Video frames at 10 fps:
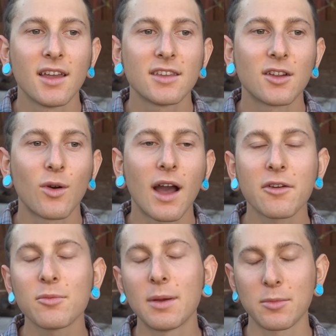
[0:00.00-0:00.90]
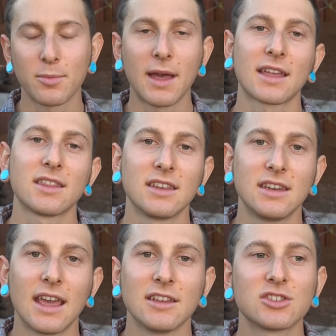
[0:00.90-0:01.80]
You know, I remember back in the
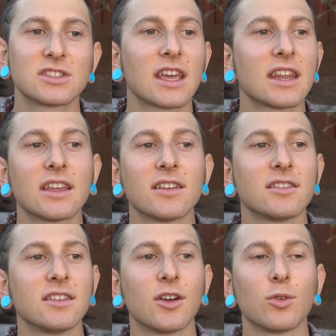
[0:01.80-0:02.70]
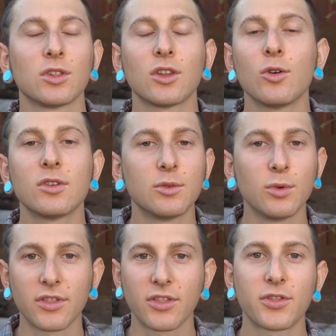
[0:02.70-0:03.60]
day just getting, you know, loaded
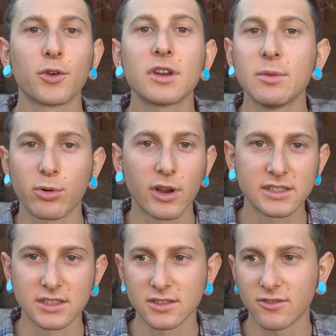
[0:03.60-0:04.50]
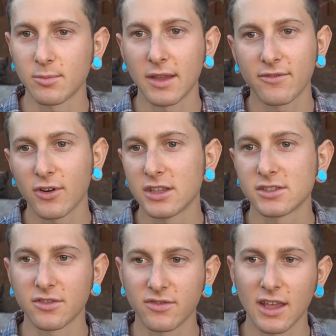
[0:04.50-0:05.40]
with 30 presents from my
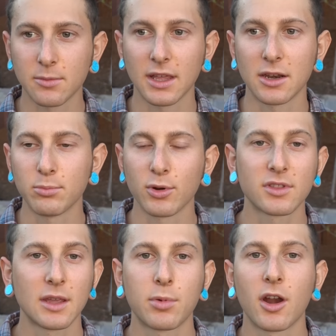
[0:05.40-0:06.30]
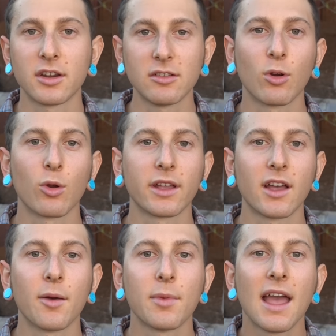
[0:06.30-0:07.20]
friends or family at a birthday party growing
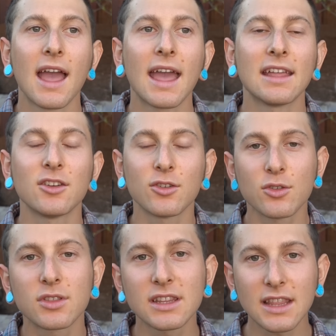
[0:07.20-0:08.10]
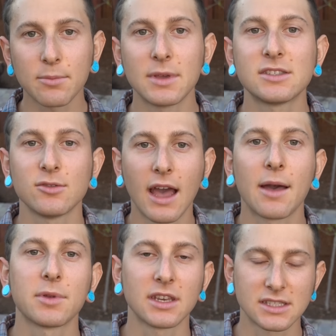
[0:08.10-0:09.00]
up. And, you know, you think that makes you
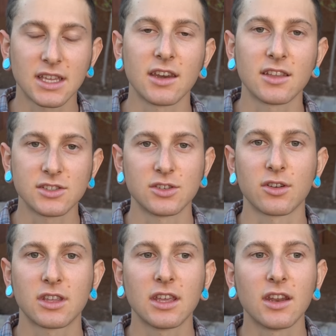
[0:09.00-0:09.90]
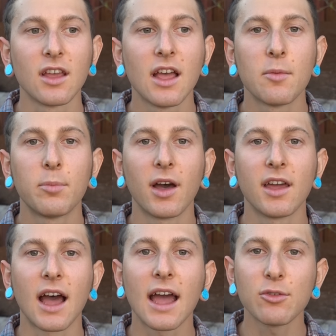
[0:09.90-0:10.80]
happy and excited because you're a kid.
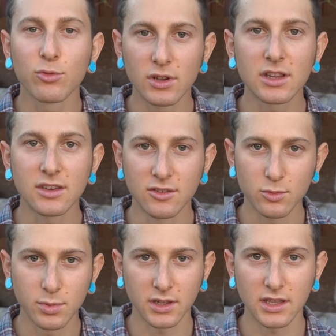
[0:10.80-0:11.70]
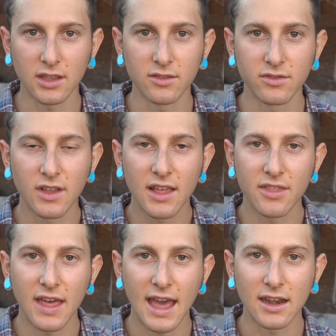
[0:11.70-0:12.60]
But I really do believe
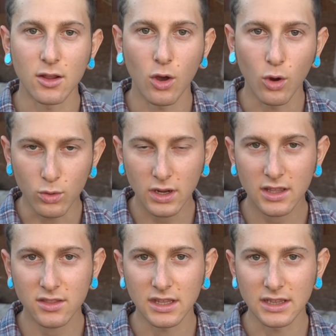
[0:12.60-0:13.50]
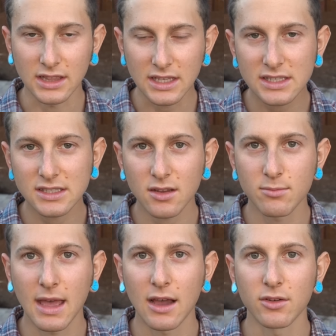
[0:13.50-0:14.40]
that owning the least
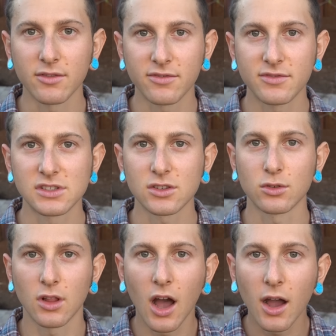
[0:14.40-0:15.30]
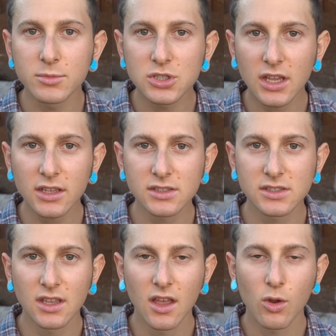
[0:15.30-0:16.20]
amount of physical
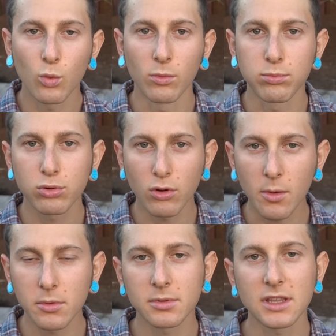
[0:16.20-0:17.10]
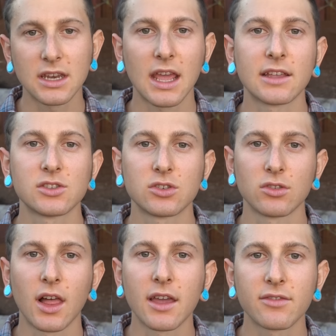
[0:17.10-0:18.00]
objects will probably enhance your
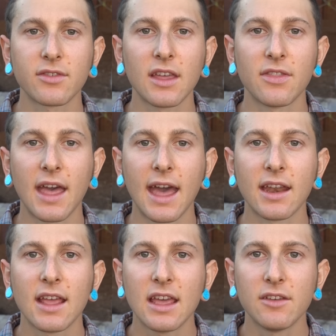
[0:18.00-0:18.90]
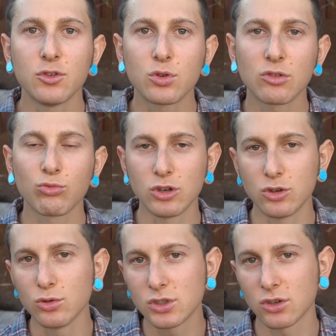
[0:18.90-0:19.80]
life. And that if you can
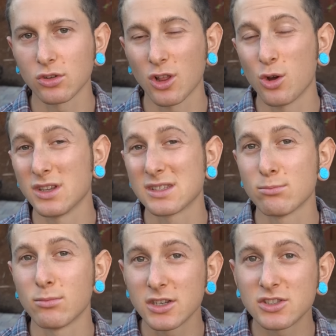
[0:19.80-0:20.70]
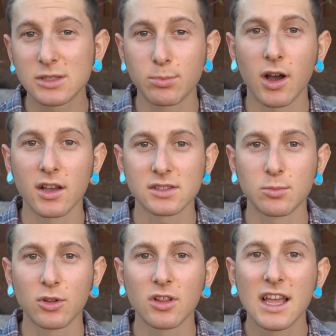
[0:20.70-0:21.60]
reduce your load as much as
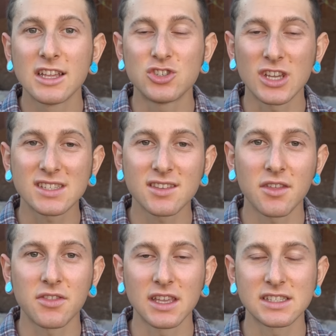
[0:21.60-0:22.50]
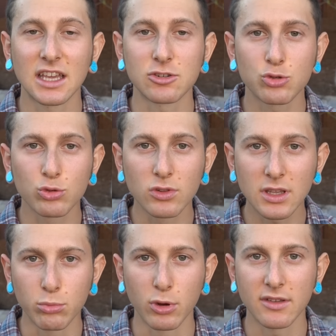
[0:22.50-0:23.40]
possible just to the things that
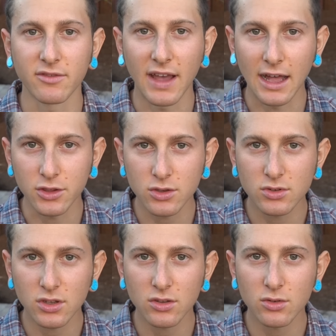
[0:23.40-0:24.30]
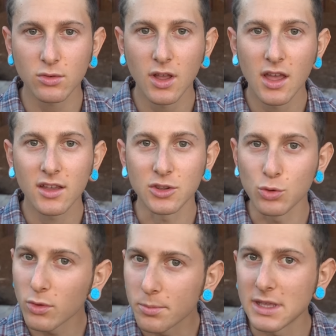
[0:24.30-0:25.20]
truly bring value to you,
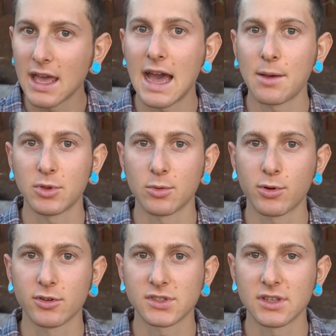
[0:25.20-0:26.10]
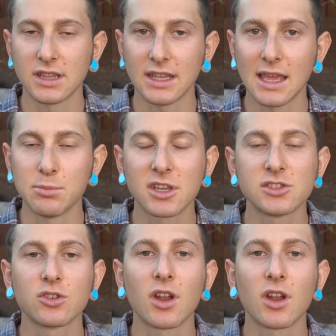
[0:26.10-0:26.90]
you will be a happier person in the end because you're